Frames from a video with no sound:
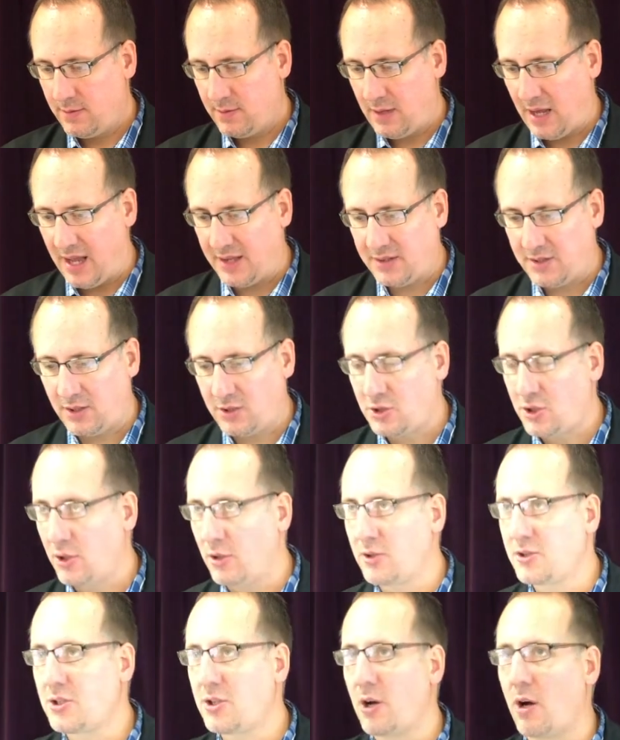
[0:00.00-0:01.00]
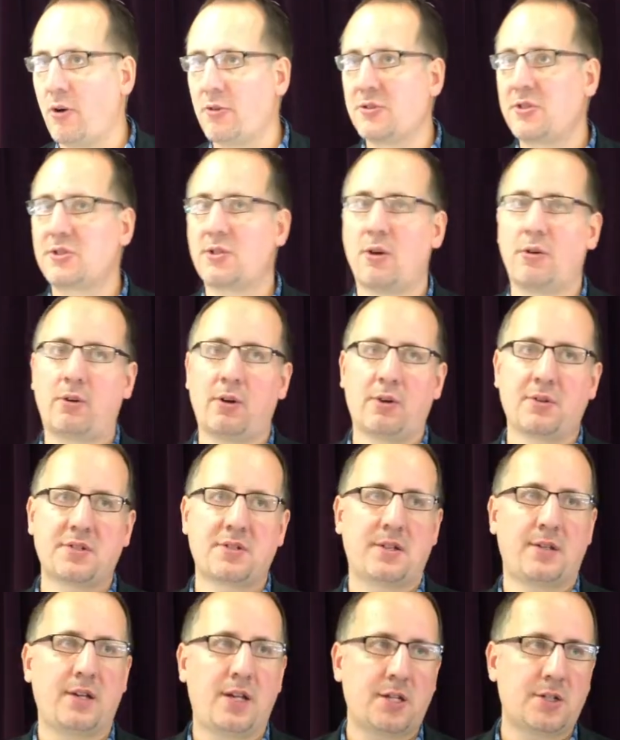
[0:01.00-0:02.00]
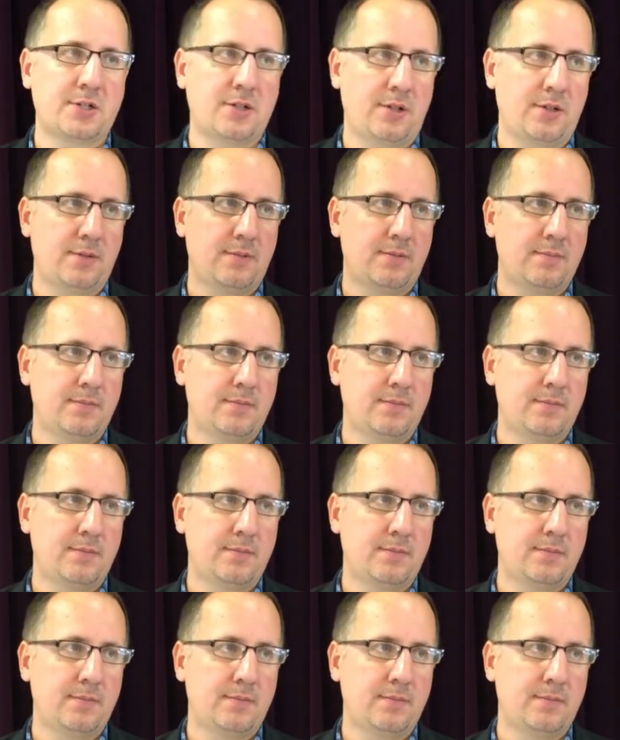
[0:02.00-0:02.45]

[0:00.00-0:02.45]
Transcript: As the church goes, so goes the nation.